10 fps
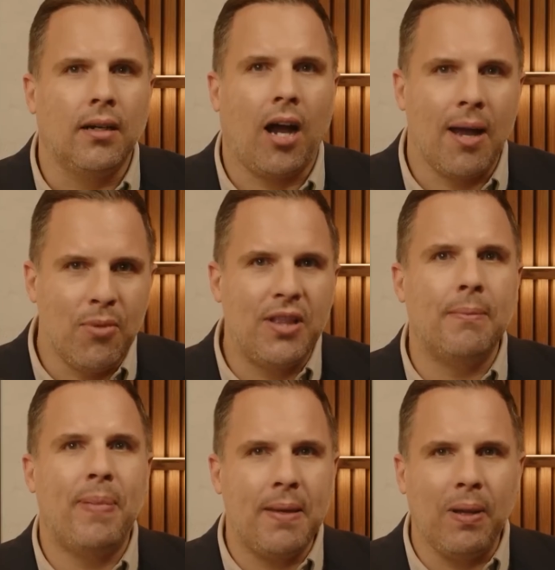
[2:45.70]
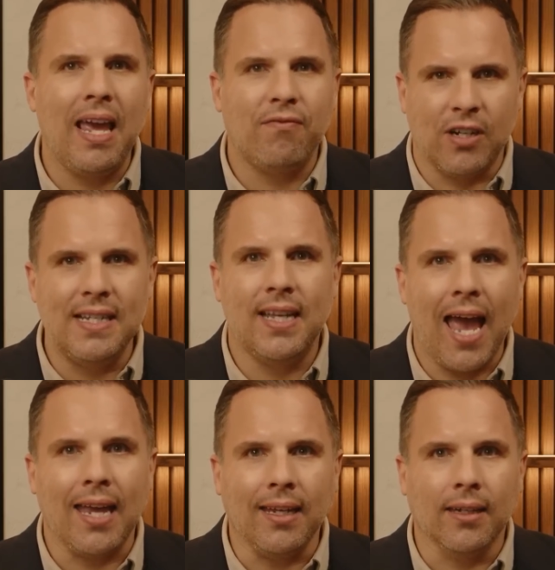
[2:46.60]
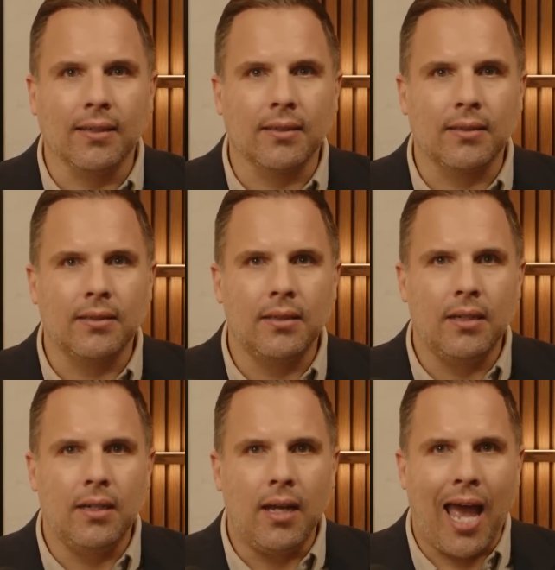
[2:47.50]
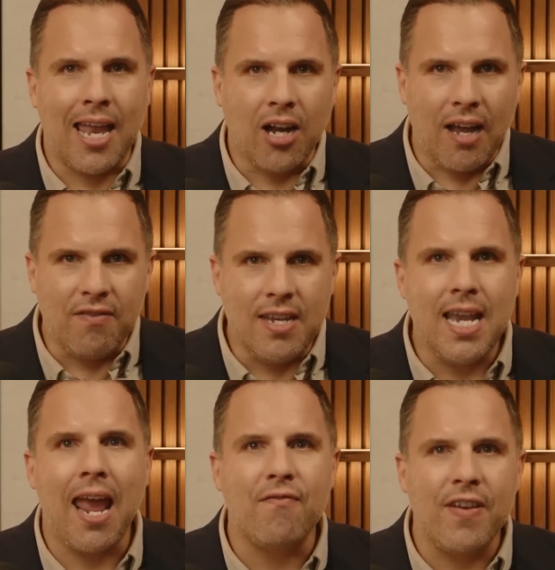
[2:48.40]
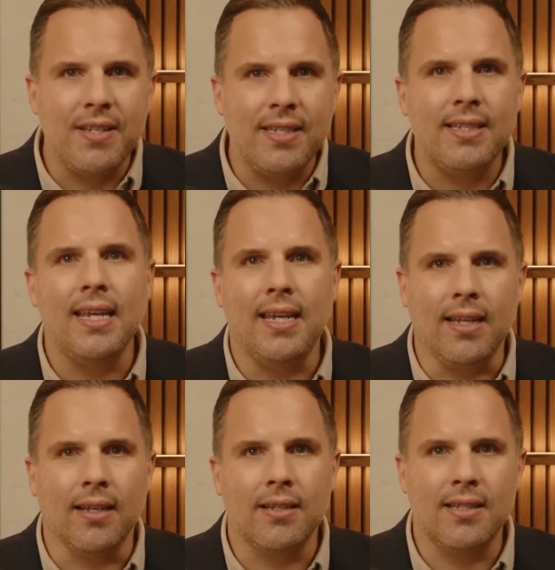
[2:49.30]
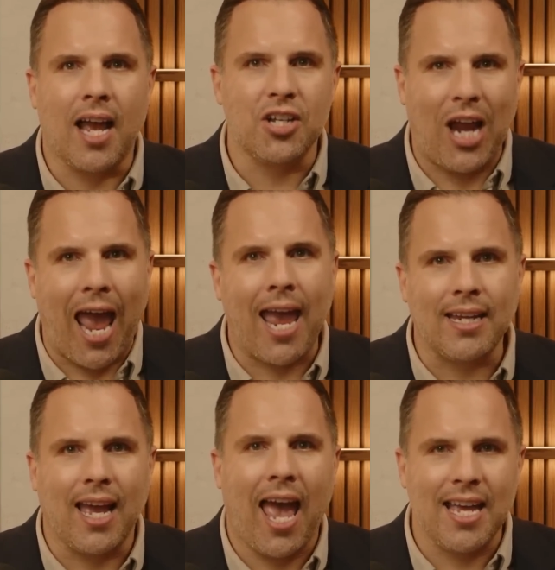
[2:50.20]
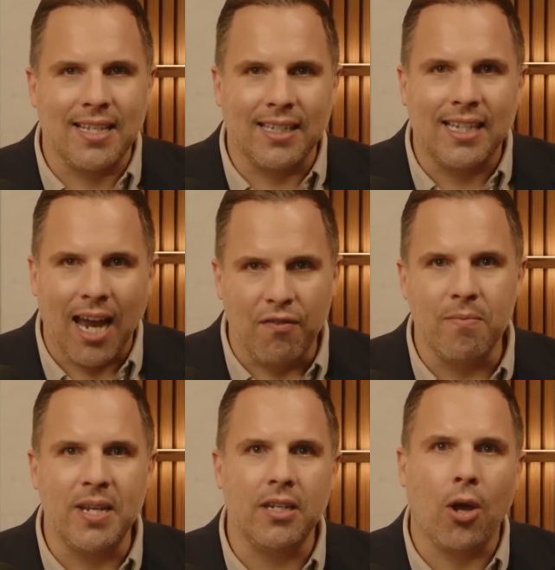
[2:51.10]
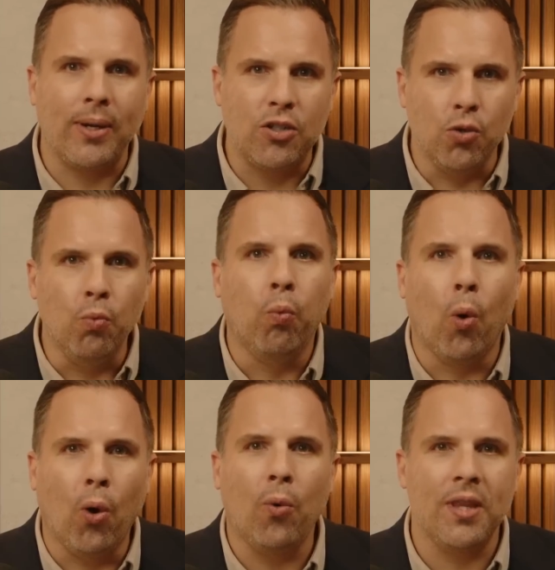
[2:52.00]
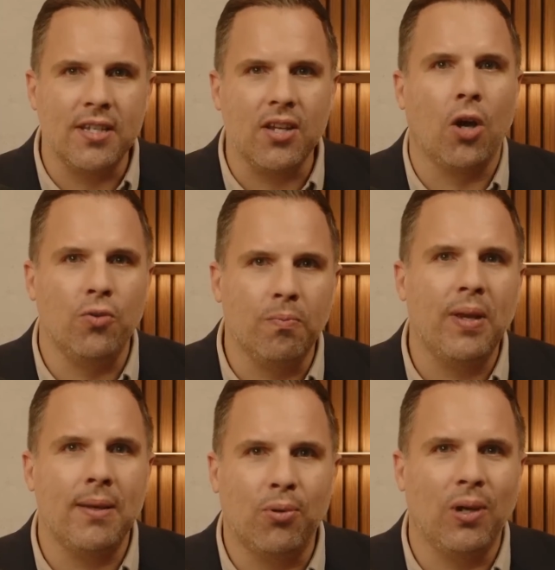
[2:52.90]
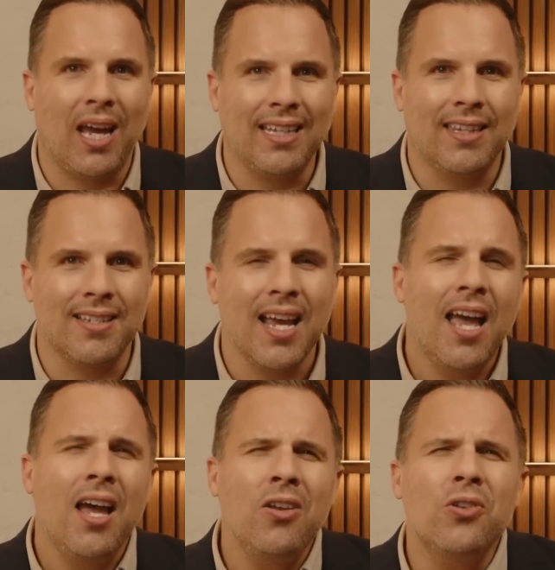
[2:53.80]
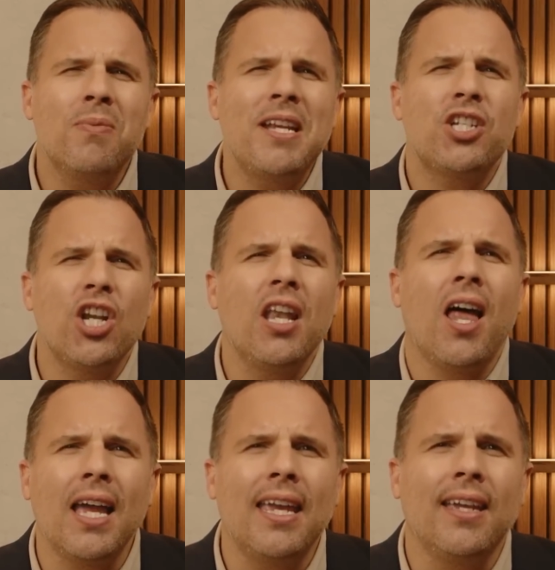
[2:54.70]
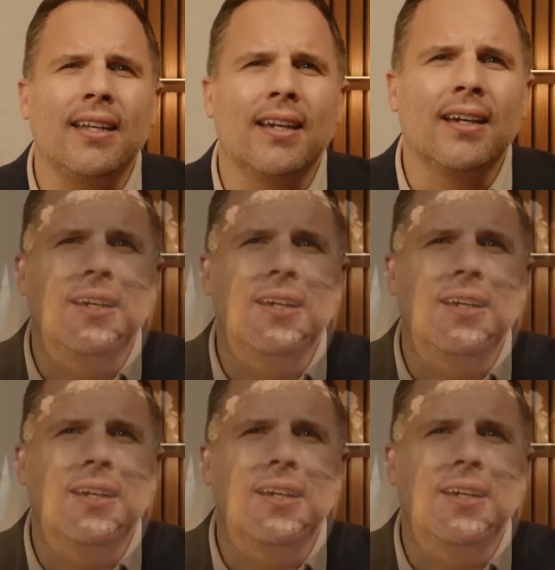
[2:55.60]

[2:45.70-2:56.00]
I'm with the people every day. And I've never seen such anger at a government going to war with its own people like this. Not to mention lying